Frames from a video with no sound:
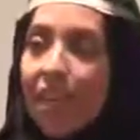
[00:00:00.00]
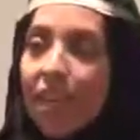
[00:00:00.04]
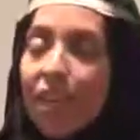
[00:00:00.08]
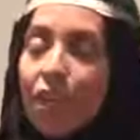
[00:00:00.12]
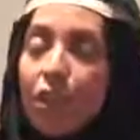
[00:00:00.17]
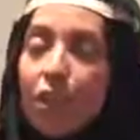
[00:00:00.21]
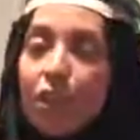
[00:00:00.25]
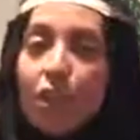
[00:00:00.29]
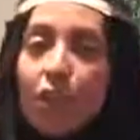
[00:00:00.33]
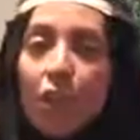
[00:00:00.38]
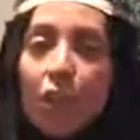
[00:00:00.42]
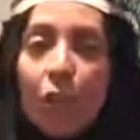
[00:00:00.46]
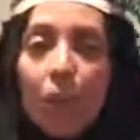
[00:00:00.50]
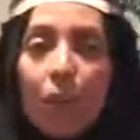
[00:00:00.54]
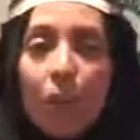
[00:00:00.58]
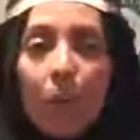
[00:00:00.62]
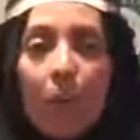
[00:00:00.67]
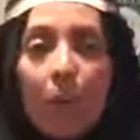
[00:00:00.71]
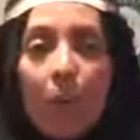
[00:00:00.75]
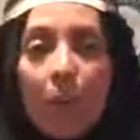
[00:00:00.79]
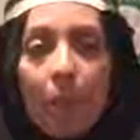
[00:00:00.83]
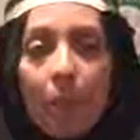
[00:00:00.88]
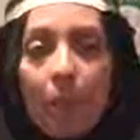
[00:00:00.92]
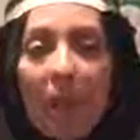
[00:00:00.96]
So
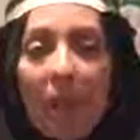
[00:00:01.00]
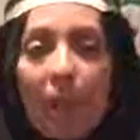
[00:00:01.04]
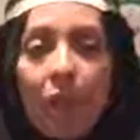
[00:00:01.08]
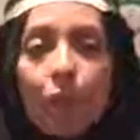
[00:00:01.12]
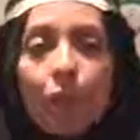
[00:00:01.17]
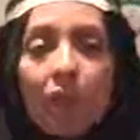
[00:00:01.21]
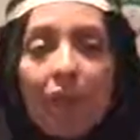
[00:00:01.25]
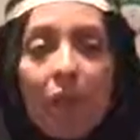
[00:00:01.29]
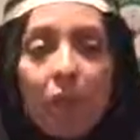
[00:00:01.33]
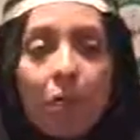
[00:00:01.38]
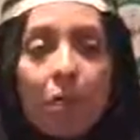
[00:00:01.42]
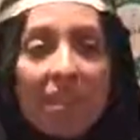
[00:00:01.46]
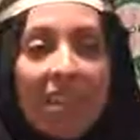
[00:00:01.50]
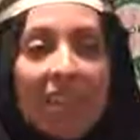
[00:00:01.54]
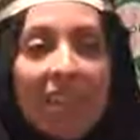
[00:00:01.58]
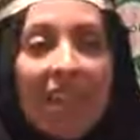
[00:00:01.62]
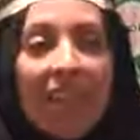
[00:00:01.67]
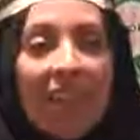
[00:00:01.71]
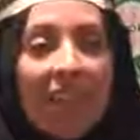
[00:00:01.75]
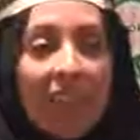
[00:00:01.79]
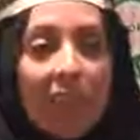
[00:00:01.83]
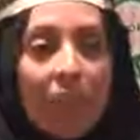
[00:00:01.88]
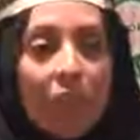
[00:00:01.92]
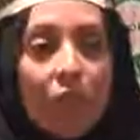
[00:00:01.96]
my hotel was
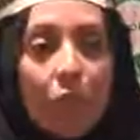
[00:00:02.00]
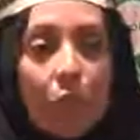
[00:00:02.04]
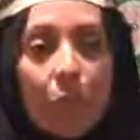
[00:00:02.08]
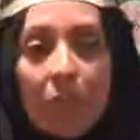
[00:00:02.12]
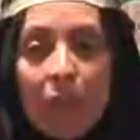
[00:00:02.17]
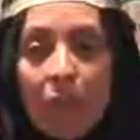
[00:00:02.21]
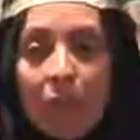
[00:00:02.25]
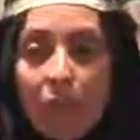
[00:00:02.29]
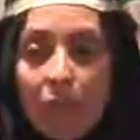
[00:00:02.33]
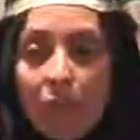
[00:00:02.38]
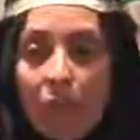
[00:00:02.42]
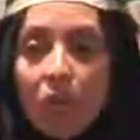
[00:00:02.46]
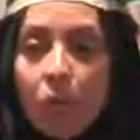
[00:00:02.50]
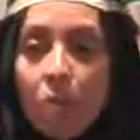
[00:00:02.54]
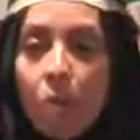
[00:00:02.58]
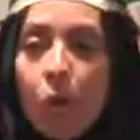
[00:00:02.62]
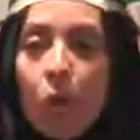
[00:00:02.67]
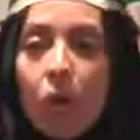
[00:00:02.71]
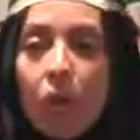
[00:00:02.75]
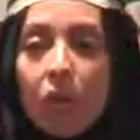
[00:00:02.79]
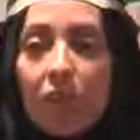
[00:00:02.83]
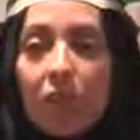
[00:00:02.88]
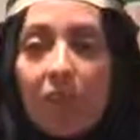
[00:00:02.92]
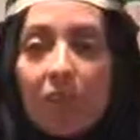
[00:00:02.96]
connected to a large
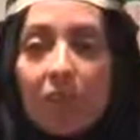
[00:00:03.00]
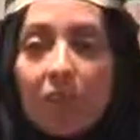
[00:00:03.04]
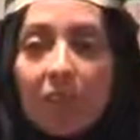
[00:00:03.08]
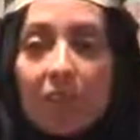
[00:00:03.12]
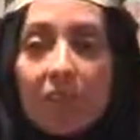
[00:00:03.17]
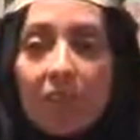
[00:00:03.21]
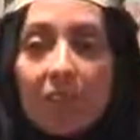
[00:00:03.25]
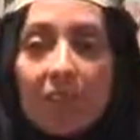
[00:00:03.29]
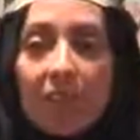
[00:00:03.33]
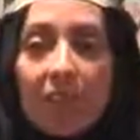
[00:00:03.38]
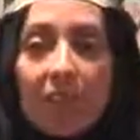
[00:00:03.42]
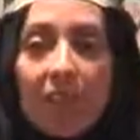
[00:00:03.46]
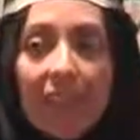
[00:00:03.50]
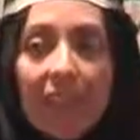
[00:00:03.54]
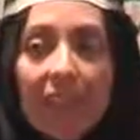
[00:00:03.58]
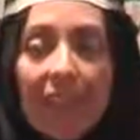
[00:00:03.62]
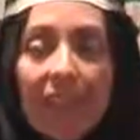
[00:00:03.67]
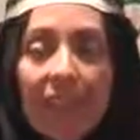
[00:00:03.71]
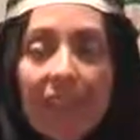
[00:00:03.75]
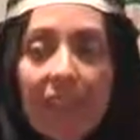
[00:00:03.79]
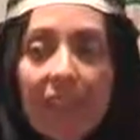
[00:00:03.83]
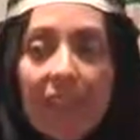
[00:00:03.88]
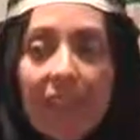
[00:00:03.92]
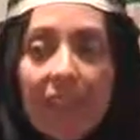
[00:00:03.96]
mall.
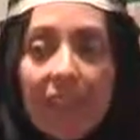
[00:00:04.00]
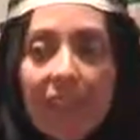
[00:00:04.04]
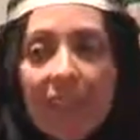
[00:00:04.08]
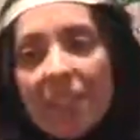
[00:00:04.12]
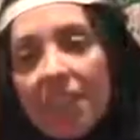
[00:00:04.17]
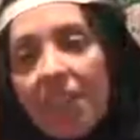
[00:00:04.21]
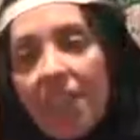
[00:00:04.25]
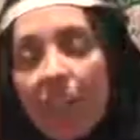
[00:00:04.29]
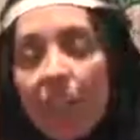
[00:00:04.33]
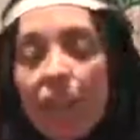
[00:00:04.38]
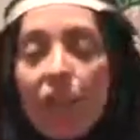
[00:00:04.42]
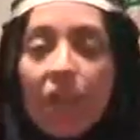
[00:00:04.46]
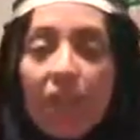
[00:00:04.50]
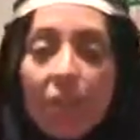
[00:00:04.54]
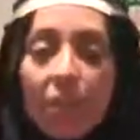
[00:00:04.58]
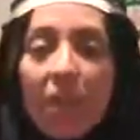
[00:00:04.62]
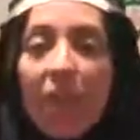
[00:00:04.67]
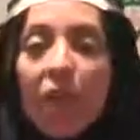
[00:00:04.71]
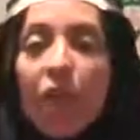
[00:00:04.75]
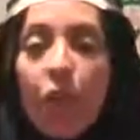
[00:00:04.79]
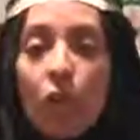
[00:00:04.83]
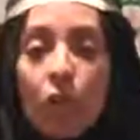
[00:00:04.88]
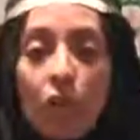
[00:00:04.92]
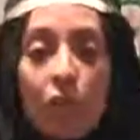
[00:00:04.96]
And then I said, oh, let me
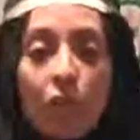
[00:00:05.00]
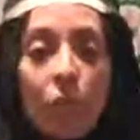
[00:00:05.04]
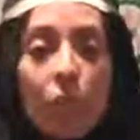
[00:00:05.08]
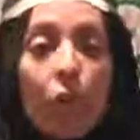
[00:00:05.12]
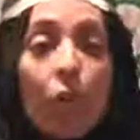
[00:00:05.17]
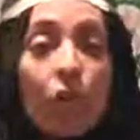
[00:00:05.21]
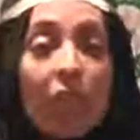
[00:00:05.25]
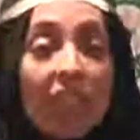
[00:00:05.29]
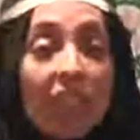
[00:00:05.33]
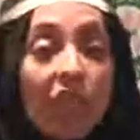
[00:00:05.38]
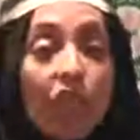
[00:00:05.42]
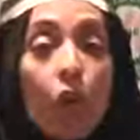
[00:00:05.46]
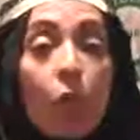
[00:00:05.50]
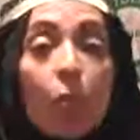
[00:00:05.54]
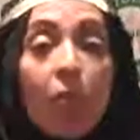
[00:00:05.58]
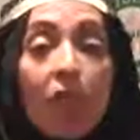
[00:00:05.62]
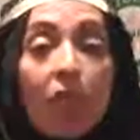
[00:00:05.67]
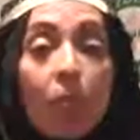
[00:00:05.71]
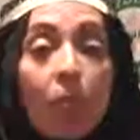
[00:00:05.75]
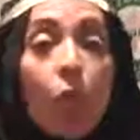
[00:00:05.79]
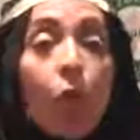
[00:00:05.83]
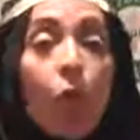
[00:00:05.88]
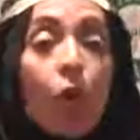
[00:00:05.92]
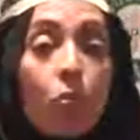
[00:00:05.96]
go to the mall. They told me the
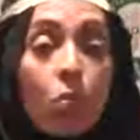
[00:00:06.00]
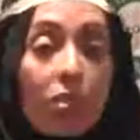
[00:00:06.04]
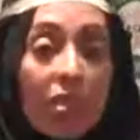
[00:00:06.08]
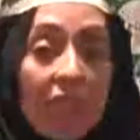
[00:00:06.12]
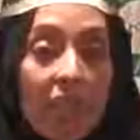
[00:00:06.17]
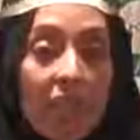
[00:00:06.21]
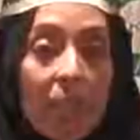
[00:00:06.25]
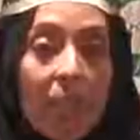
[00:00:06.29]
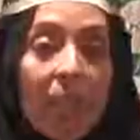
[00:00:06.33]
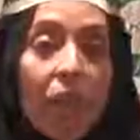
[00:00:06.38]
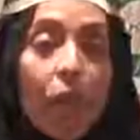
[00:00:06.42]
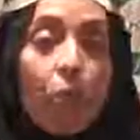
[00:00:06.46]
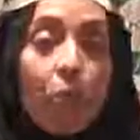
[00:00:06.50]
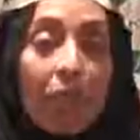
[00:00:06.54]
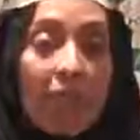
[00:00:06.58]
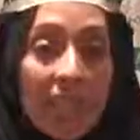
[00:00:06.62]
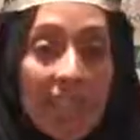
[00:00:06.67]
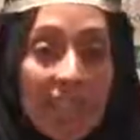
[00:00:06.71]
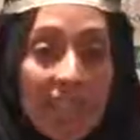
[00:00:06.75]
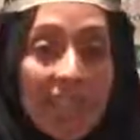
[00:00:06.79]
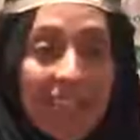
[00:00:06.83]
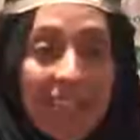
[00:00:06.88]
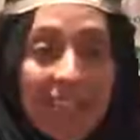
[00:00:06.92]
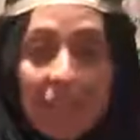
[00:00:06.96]
mall was going to be open
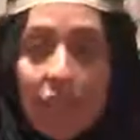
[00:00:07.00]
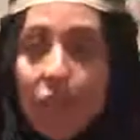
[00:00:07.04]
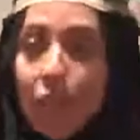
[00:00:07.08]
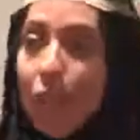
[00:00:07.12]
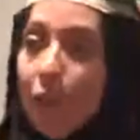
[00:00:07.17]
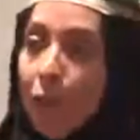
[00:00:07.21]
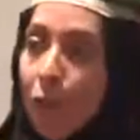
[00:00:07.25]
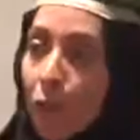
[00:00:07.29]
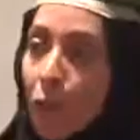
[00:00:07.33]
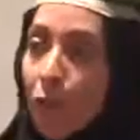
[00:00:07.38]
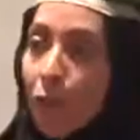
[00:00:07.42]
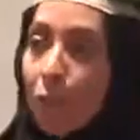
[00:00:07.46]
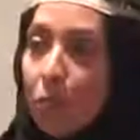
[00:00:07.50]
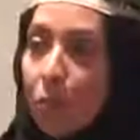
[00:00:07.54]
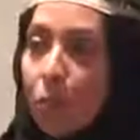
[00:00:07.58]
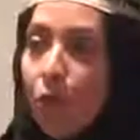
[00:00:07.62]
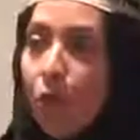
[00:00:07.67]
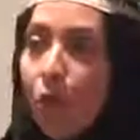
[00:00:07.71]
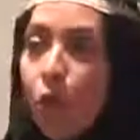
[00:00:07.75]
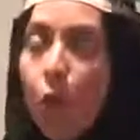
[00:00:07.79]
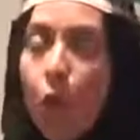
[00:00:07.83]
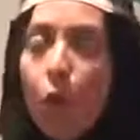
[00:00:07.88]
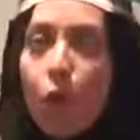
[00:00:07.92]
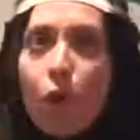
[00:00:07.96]
late. So I go to the
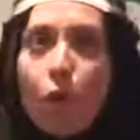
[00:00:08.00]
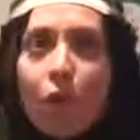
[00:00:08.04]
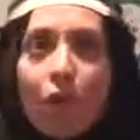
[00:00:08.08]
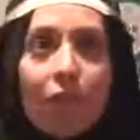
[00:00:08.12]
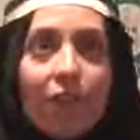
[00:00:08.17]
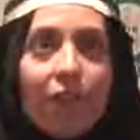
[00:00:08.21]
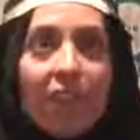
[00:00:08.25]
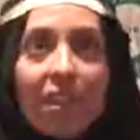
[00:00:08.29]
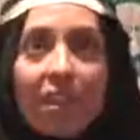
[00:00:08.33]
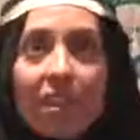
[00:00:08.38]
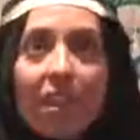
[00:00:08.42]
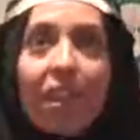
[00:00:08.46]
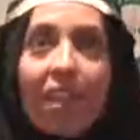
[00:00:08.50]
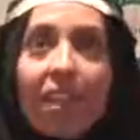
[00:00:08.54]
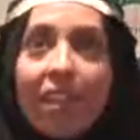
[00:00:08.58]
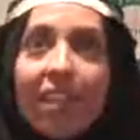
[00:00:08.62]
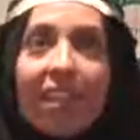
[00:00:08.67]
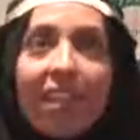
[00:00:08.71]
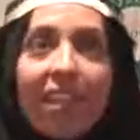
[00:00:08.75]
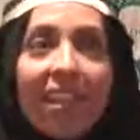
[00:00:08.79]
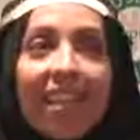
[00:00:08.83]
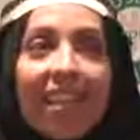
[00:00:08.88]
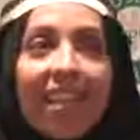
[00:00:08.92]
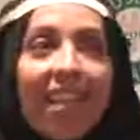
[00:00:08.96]
mall. All of a
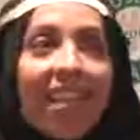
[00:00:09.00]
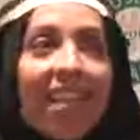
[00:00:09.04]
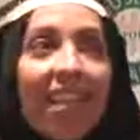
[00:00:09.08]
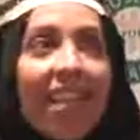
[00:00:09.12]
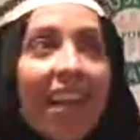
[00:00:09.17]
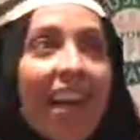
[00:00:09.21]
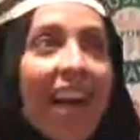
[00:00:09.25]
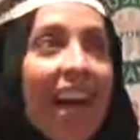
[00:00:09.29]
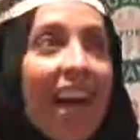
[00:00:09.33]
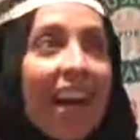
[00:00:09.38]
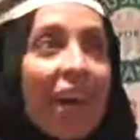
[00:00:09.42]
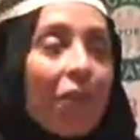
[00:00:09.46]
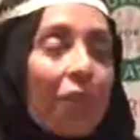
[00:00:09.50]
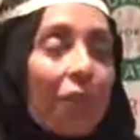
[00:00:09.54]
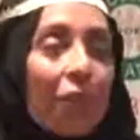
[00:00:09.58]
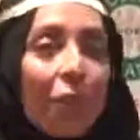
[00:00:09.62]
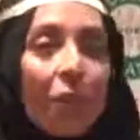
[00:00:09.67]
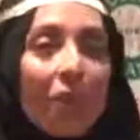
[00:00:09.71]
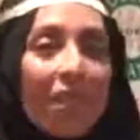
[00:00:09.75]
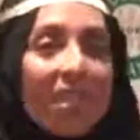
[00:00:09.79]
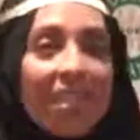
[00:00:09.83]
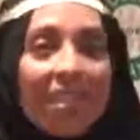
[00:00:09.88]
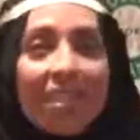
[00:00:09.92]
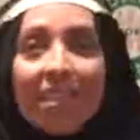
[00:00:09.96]
sudden, I don't know,
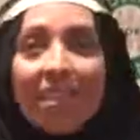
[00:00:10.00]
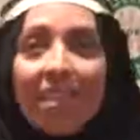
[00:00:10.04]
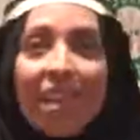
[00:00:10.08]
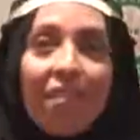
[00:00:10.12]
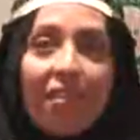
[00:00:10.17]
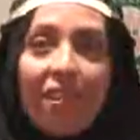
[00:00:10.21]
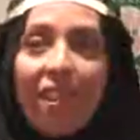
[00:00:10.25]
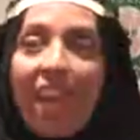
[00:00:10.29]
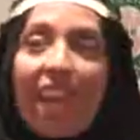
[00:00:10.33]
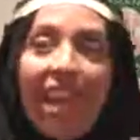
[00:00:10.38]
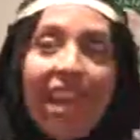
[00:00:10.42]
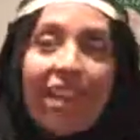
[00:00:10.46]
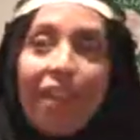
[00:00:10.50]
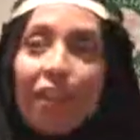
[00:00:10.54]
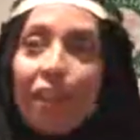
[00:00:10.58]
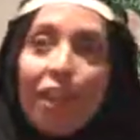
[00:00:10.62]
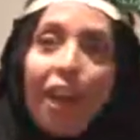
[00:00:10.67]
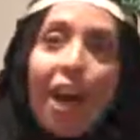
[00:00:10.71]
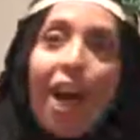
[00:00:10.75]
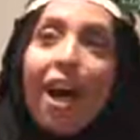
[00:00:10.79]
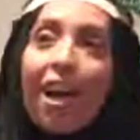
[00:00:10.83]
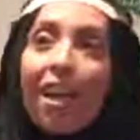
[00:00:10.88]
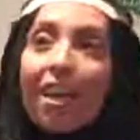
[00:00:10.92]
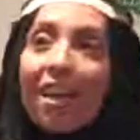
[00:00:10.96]
it's 7, 8
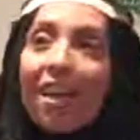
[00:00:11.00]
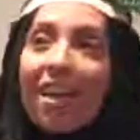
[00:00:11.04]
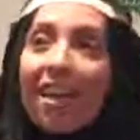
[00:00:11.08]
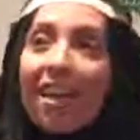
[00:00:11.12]
o'clock.